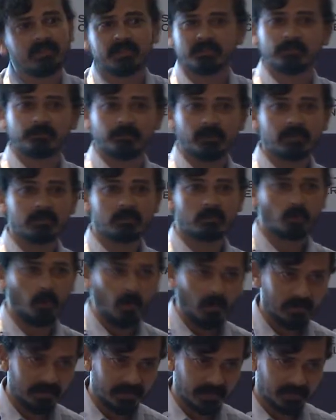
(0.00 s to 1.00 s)
it is for
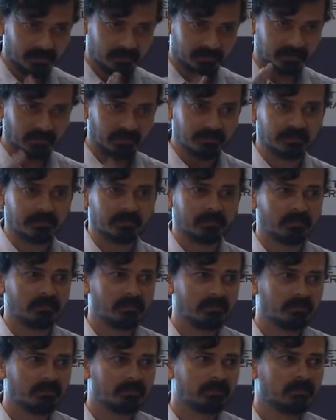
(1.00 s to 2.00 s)
tall data sets,
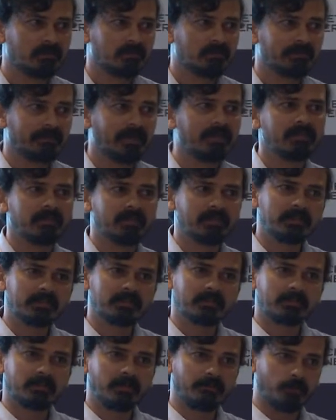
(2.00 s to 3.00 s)
right?
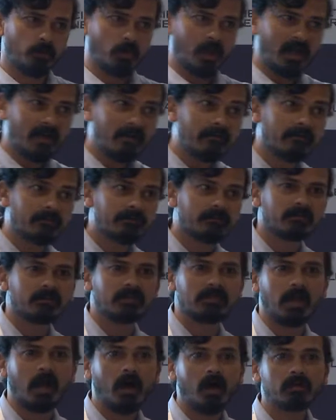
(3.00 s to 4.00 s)
These, if you have
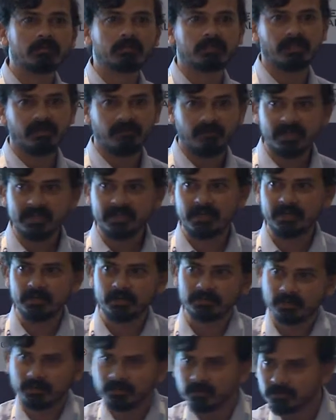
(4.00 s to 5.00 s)
large event
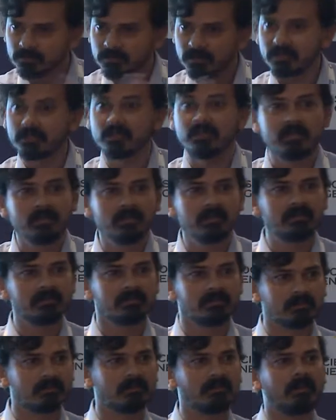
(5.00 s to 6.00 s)
data sets
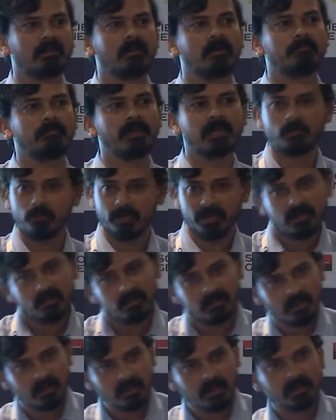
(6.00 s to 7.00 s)
in uh, BigQuery,
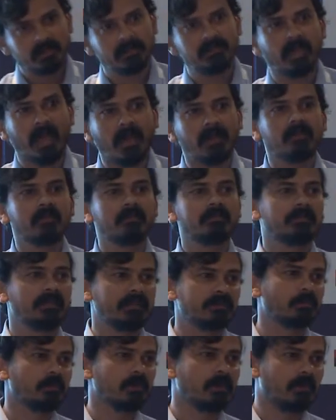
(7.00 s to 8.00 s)
then
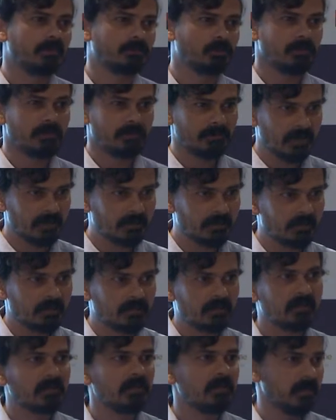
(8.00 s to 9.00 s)
this will actually make
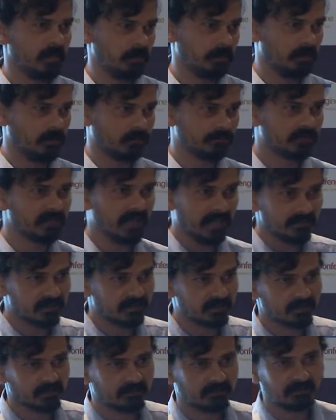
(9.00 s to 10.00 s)
a little bit of
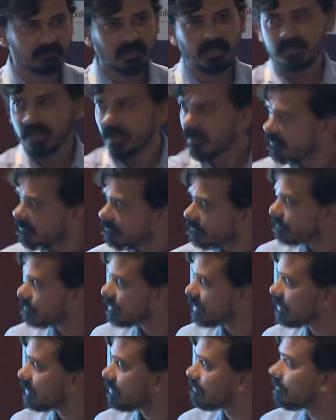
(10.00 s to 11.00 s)
sense. And they have a
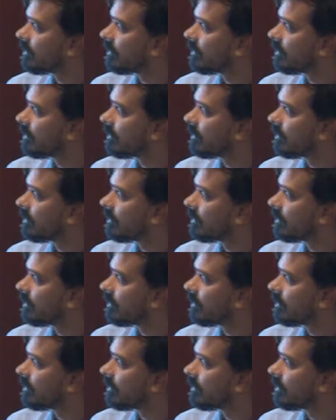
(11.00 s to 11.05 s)
uh,